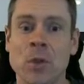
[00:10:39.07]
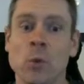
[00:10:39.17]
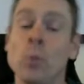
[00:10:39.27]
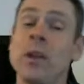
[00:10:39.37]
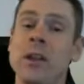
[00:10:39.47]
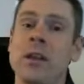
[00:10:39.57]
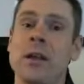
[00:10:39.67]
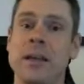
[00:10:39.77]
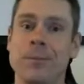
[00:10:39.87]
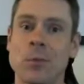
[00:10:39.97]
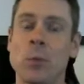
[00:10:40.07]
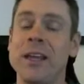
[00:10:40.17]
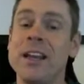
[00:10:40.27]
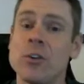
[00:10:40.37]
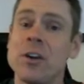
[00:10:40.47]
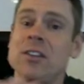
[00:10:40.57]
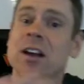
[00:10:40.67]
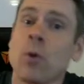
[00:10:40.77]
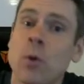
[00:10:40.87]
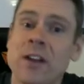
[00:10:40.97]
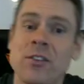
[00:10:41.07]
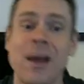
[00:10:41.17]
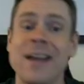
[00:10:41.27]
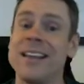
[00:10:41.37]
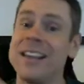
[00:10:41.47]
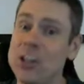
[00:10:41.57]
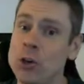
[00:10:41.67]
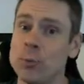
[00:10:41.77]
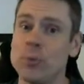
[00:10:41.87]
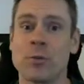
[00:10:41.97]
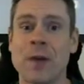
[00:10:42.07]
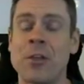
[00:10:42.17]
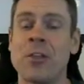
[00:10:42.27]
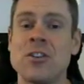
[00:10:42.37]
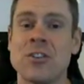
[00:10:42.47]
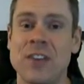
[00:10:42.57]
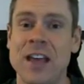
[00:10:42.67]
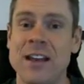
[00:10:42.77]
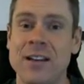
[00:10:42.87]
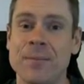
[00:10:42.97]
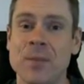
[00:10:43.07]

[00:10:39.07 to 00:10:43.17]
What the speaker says: will increase according to n cubed rather than just n.